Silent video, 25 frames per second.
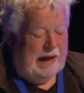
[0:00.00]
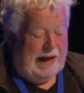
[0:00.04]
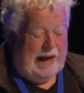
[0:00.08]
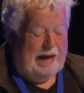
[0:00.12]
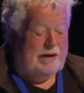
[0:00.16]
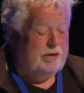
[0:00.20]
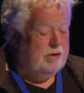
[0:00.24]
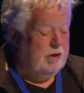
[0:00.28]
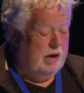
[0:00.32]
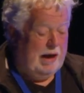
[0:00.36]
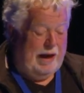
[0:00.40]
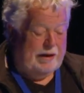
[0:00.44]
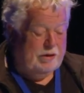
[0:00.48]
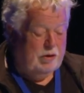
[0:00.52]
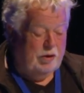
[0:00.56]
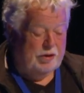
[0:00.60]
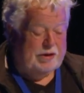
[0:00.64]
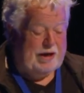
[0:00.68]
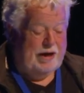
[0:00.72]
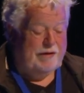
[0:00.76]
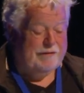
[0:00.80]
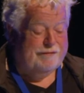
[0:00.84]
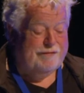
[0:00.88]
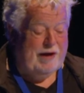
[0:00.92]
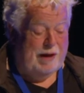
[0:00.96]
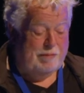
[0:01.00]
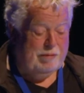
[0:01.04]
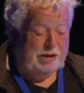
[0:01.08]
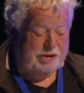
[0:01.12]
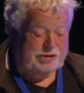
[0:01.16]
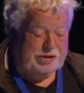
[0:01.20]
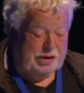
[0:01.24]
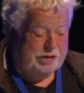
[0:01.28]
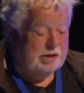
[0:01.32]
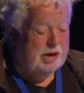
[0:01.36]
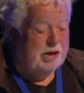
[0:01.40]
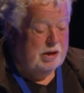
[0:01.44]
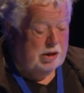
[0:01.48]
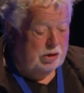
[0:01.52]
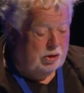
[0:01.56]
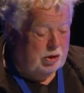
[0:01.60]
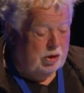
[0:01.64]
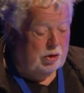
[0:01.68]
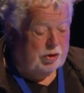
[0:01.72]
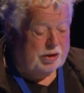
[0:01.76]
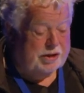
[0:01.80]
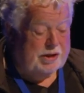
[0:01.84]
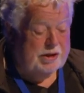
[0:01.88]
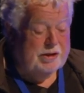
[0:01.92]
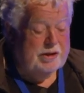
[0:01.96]
And look how fabulous it is. But
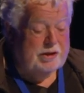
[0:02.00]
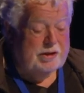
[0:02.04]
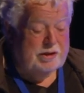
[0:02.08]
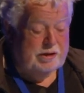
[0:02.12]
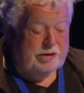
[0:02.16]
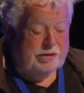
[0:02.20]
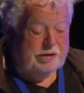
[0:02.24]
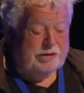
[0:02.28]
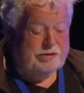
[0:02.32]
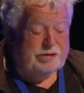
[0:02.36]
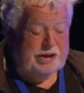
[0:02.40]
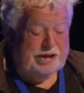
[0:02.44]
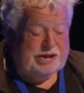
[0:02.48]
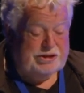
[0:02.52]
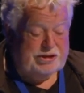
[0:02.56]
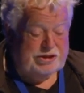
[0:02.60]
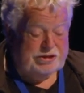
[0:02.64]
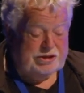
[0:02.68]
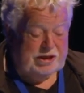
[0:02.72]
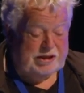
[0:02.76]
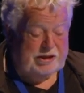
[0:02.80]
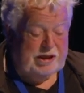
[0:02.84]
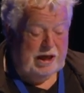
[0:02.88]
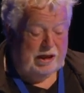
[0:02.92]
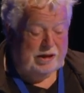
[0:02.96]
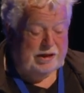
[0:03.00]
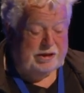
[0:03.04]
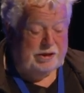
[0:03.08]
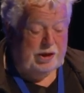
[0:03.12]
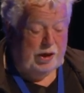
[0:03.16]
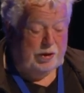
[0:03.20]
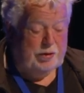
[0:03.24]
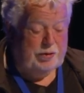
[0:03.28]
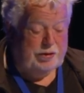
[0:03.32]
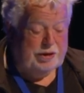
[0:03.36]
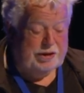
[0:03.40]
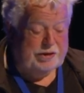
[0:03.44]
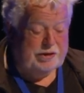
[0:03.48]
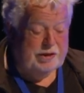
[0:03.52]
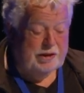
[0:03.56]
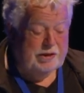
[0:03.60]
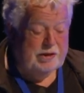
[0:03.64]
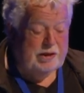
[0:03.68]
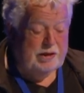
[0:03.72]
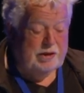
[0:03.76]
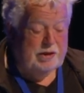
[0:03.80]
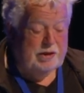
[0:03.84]
look, the teachers are colour-coded.